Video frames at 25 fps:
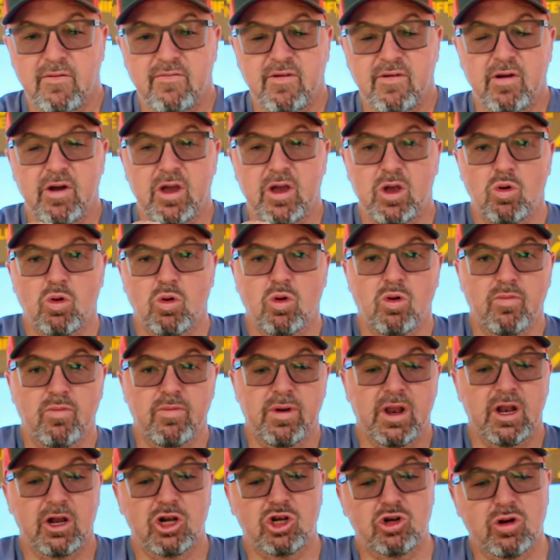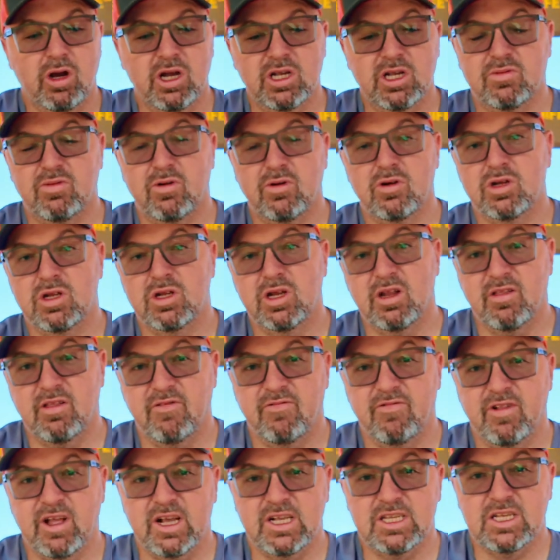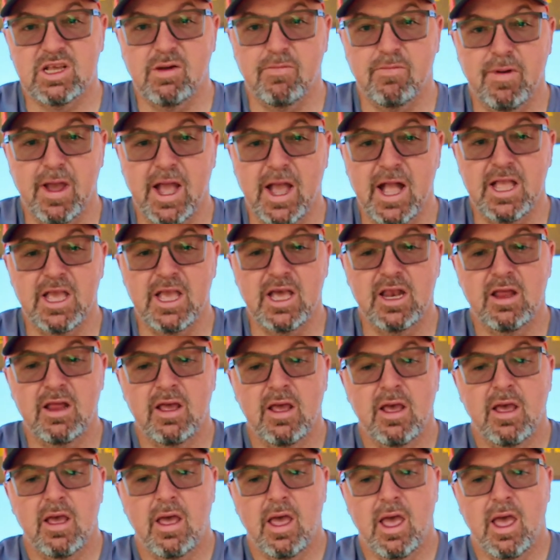Very cool miniaturized version of the Flex Companion,